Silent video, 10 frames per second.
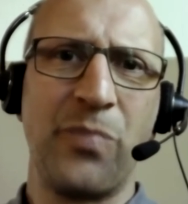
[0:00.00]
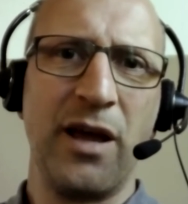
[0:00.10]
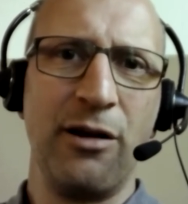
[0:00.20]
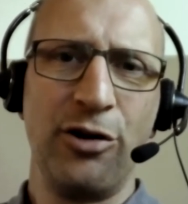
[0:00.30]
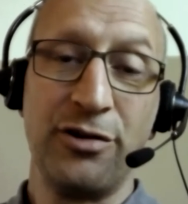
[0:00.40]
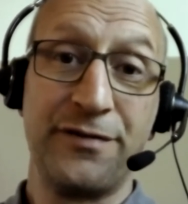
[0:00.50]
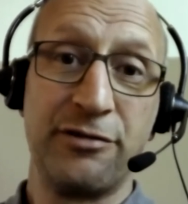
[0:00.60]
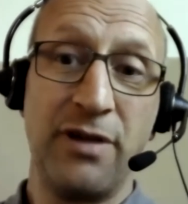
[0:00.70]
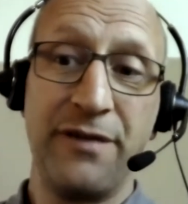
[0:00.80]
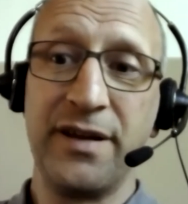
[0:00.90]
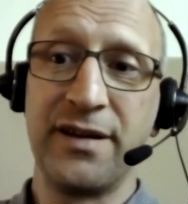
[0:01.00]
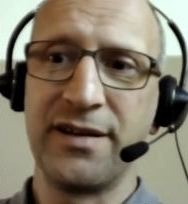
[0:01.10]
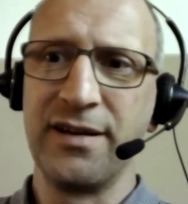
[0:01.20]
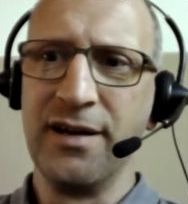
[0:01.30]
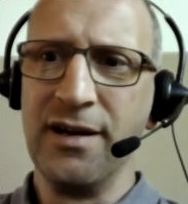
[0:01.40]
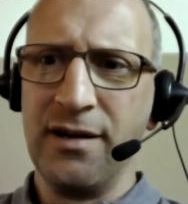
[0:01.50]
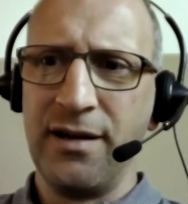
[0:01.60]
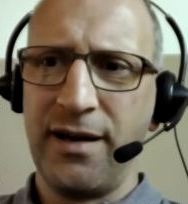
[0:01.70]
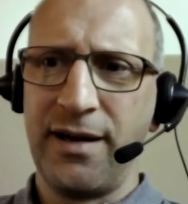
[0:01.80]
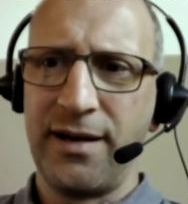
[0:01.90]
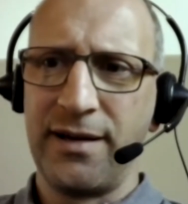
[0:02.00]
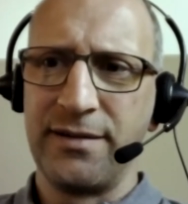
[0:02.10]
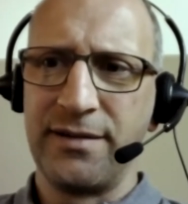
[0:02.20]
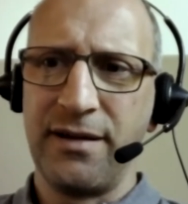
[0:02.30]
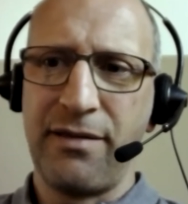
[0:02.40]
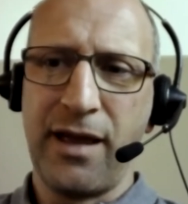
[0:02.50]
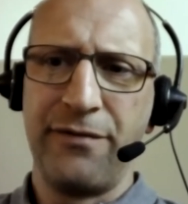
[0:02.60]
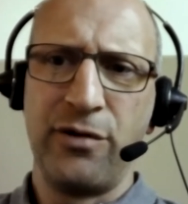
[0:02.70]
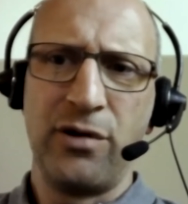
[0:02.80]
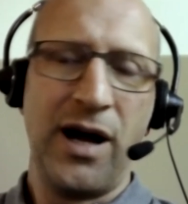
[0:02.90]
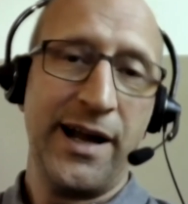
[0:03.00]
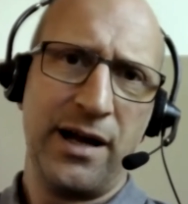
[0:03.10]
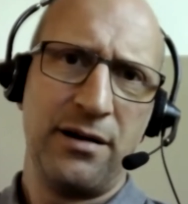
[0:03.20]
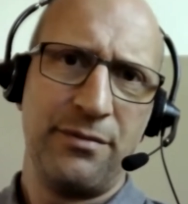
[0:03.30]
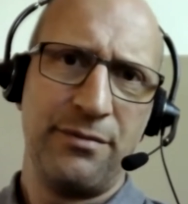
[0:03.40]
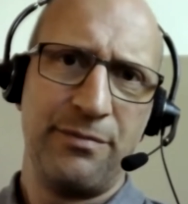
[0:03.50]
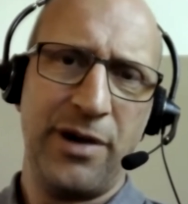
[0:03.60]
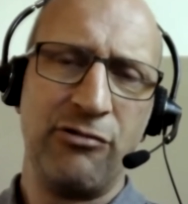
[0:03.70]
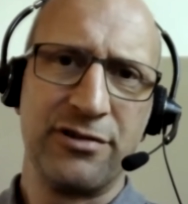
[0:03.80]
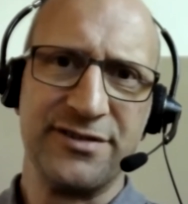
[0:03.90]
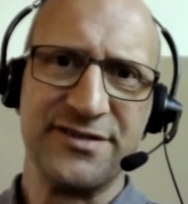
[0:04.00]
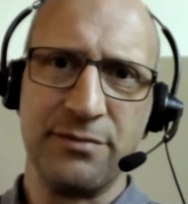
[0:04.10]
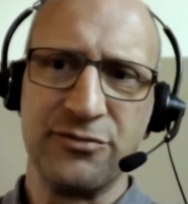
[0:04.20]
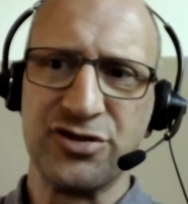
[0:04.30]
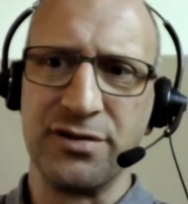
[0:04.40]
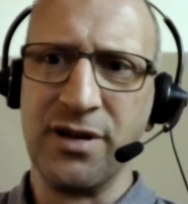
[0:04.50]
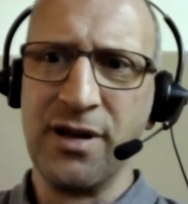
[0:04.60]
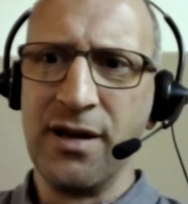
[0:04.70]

a lot of traffic and therefore higher power consumption.